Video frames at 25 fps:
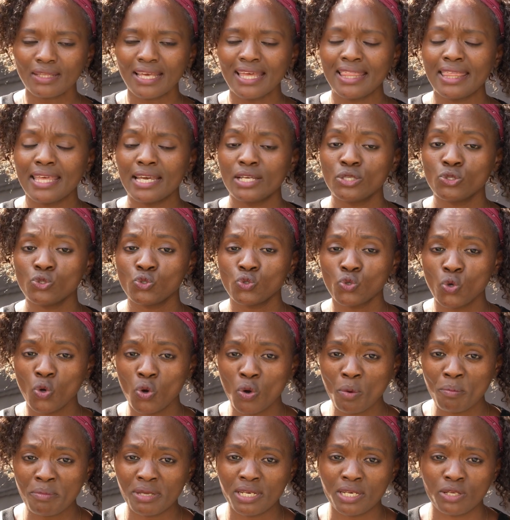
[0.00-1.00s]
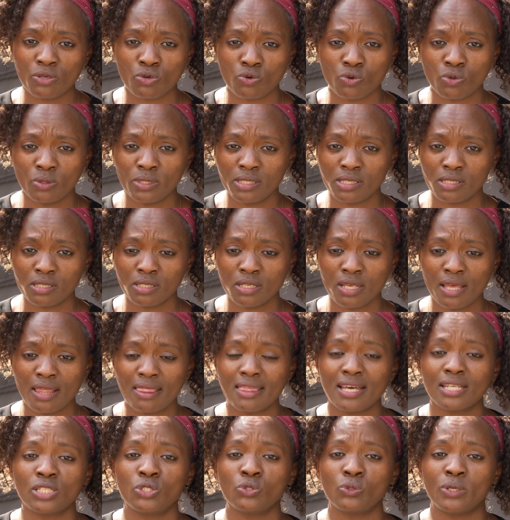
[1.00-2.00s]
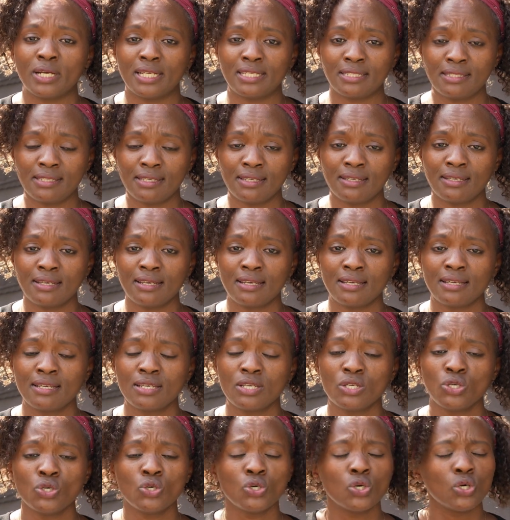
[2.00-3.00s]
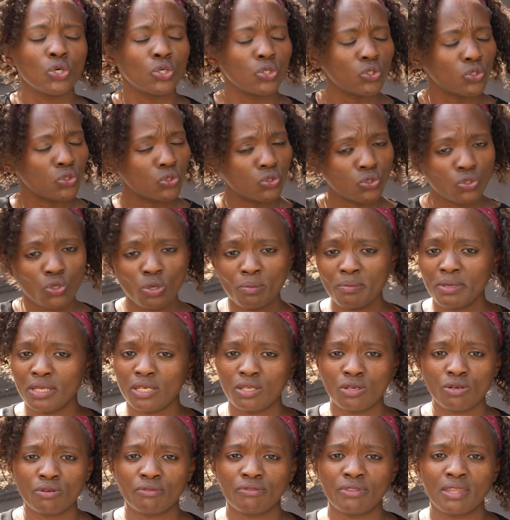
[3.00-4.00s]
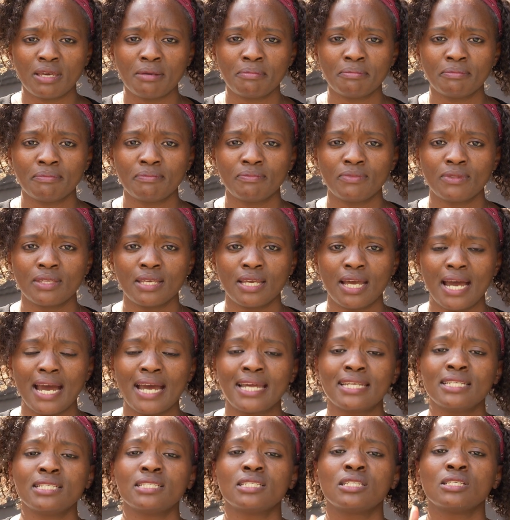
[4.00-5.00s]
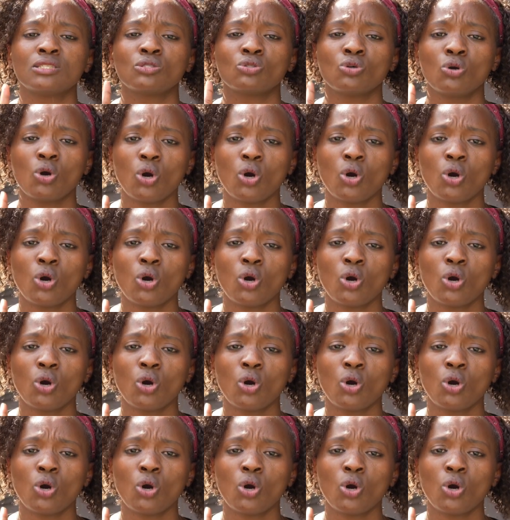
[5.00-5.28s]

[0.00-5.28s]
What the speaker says: There are so many roles that you can take, so many of them, and it is